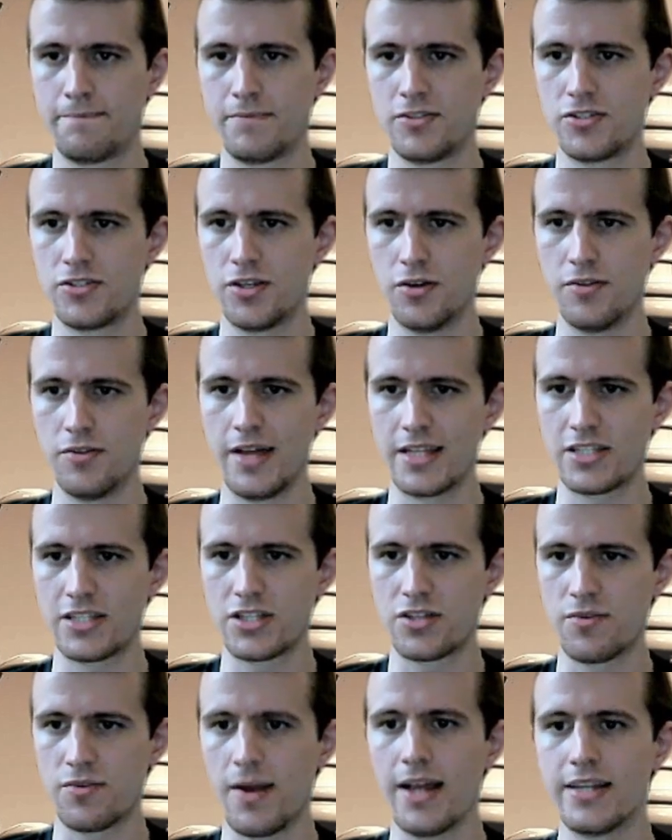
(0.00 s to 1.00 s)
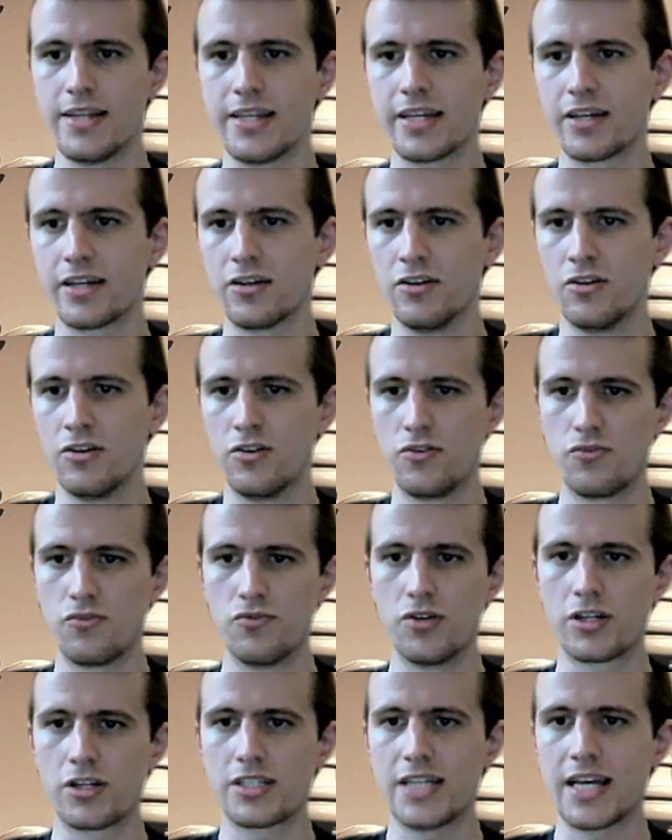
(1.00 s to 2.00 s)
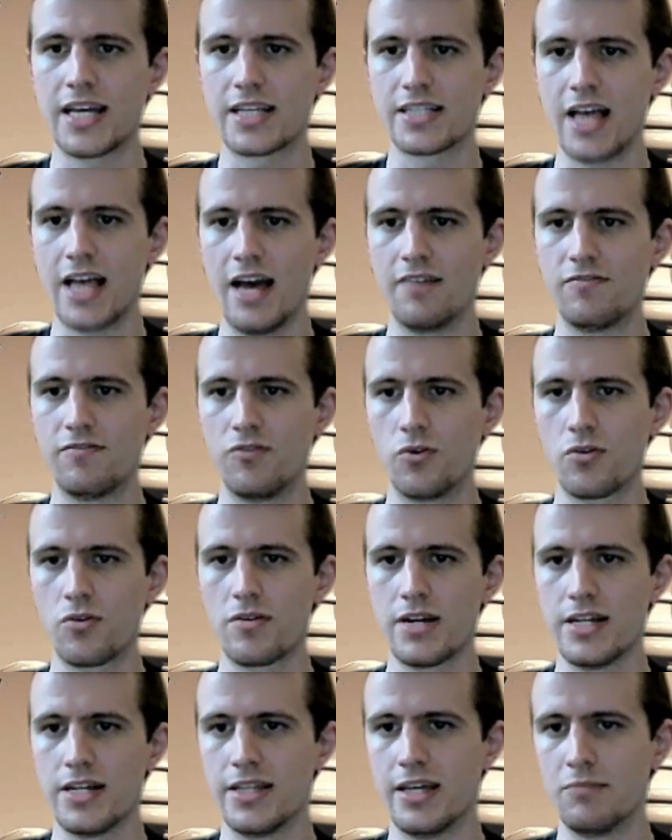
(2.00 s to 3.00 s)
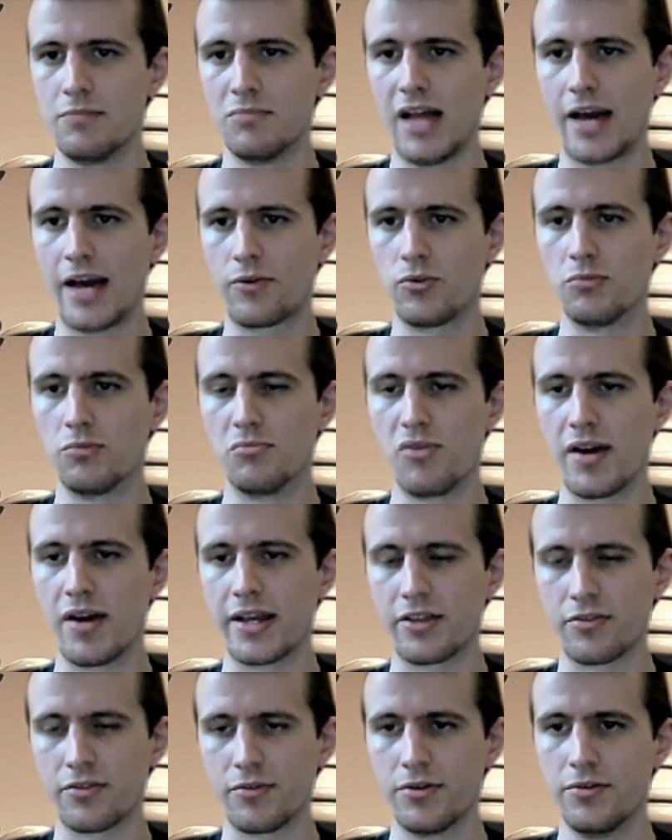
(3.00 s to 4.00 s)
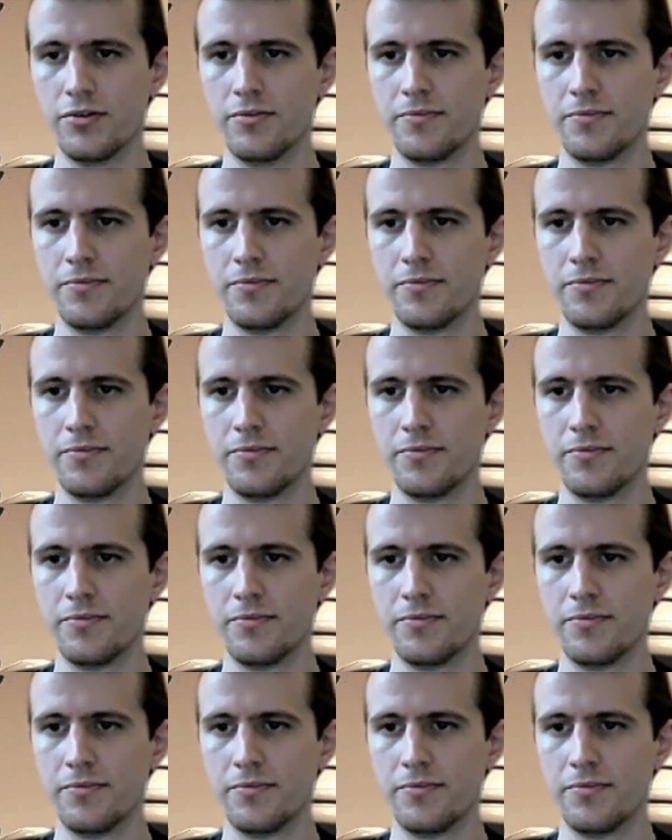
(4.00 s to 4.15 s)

So that's threatening. Rook takes f4, and then black will break through.